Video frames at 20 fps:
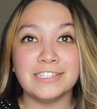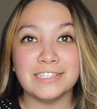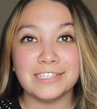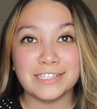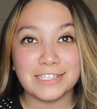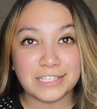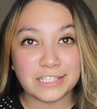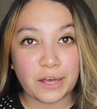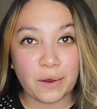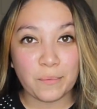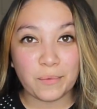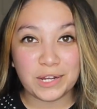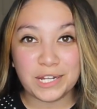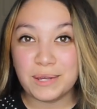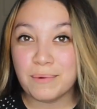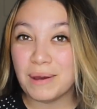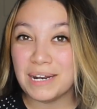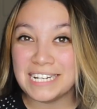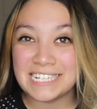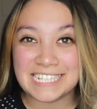So when
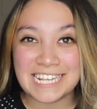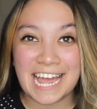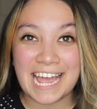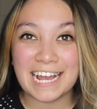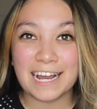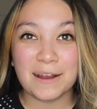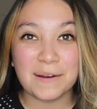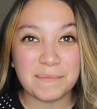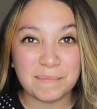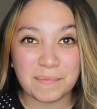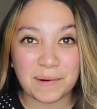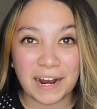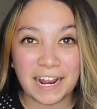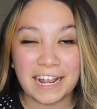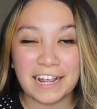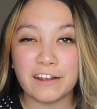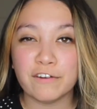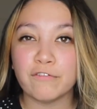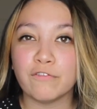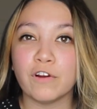you want to take a
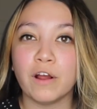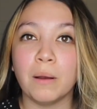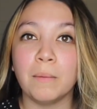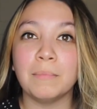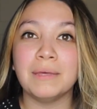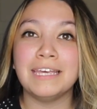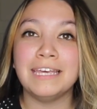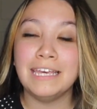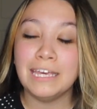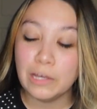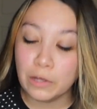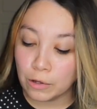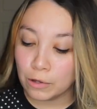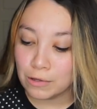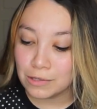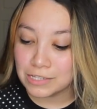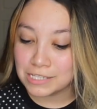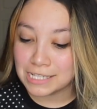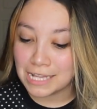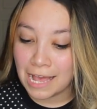break from
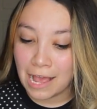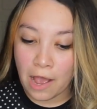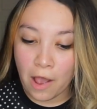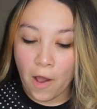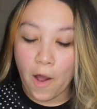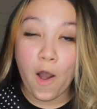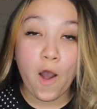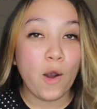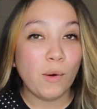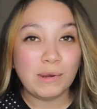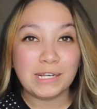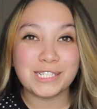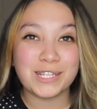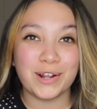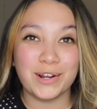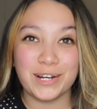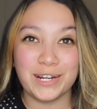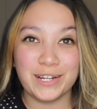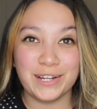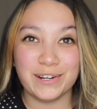heels always
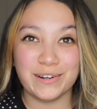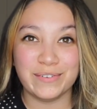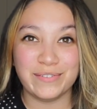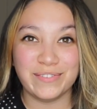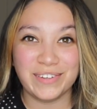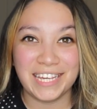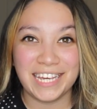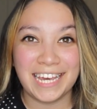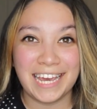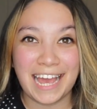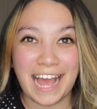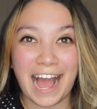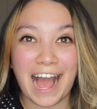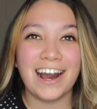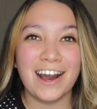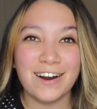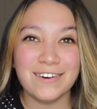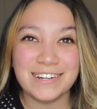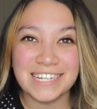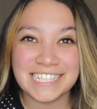hurting your feet,
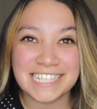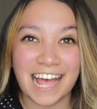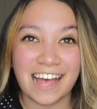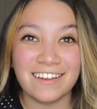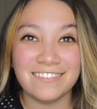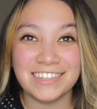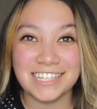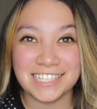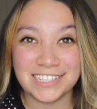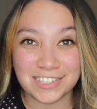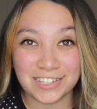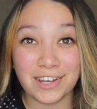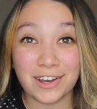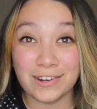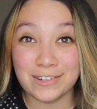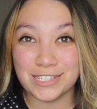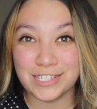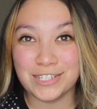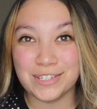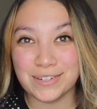I always have these
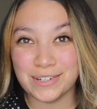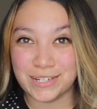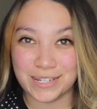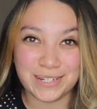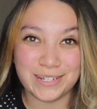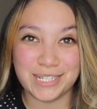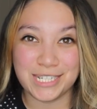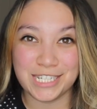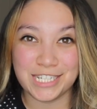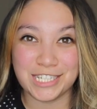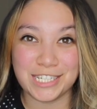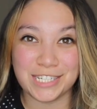go-to Gucci